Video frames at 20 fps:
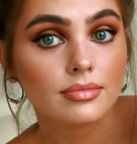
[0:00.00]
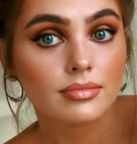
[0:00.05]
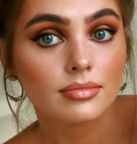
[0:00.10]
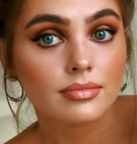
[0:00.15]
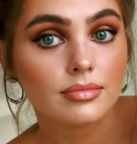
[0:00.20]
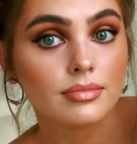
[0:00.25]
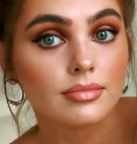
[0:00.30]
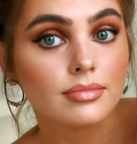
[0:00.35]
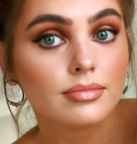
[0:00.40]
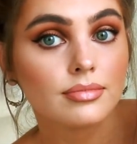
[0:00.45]
It's a
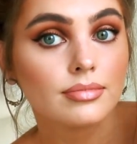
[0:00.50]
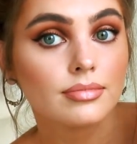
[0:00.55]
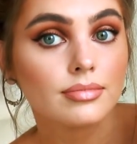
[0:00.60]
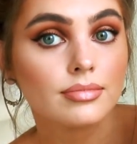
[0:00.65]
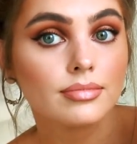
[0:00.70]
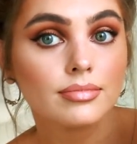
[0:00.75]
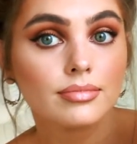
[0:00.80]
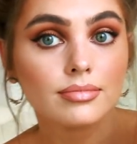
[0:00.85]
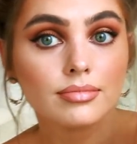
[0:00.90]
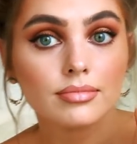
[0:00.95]
really
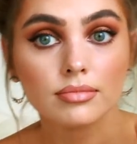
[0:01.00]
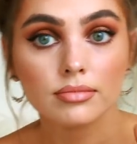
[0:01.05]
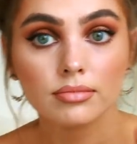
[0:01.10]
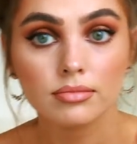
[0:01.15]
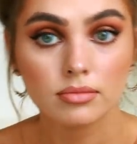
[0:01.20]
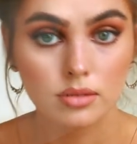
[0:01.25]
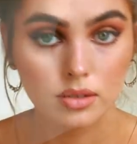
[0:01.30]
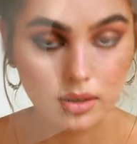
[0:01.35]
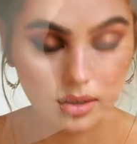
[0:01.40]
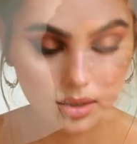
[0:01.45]
awesome
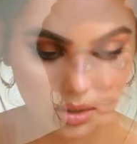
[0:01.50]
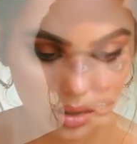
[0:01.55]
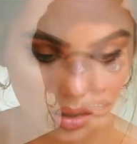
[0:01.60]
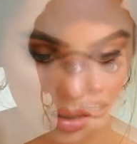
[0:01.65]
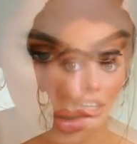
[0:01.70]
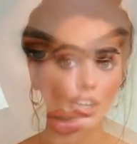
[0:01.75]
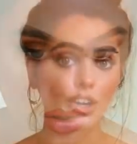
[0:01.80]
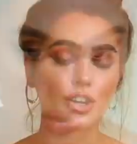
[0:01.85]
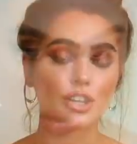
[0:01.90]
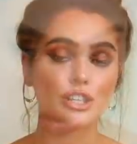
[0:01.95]
community, so I
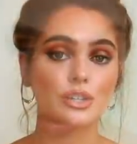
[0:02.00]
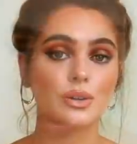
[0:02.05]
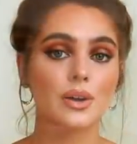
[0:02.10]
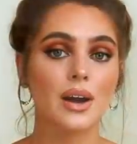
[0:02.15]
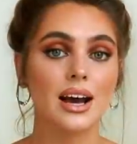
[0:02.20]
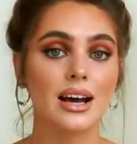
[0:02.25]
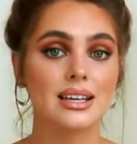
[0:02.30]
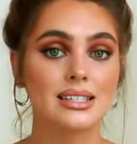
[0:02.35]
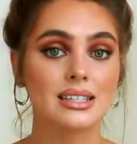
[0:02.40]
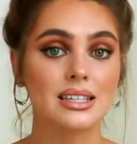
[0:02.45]
really encourage you
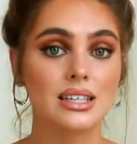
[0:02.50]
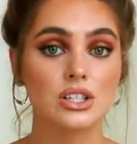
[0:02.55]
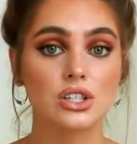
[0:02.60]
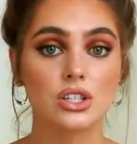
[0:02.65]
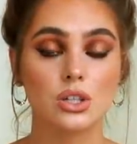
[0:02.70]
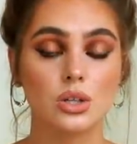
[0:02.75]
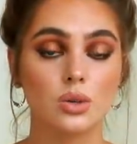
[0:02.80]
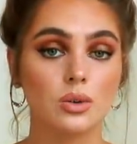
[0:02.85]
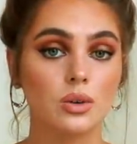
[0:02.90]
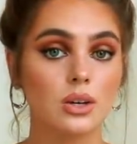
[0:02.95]
guys
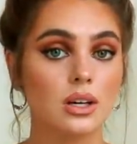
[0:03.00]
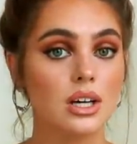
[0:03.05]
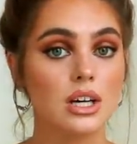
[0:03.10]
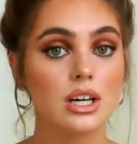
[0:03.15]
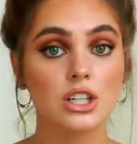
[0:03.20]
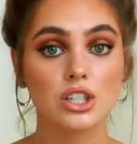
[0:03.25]
to